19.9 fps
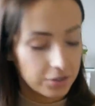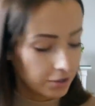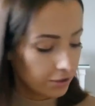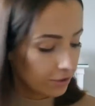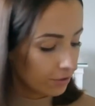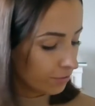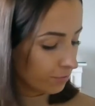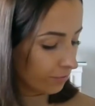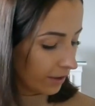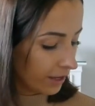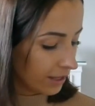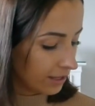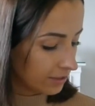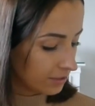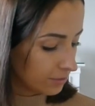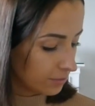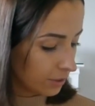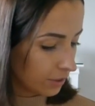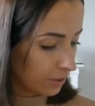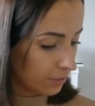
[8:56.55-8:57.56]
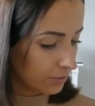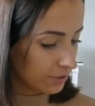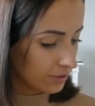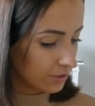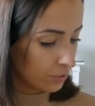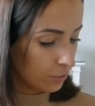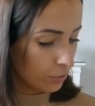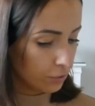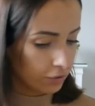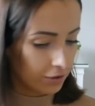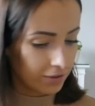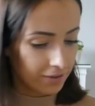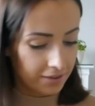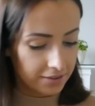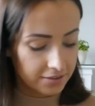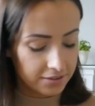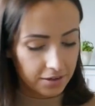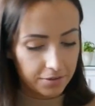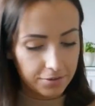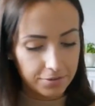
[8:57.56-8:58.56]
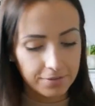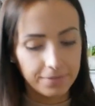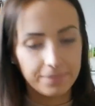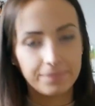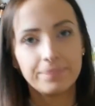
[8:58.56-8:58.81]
phase when I was ordering that stuff.